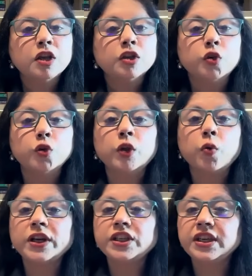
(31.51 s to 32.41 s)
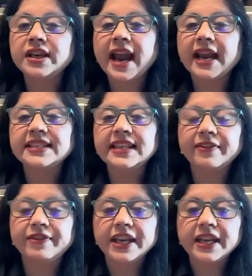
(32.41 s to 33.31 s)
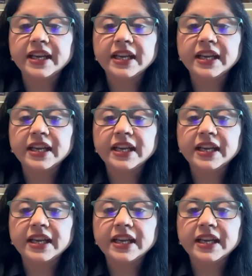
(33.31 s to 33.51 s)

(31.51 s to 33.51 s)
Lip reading: So the question hangs heavy.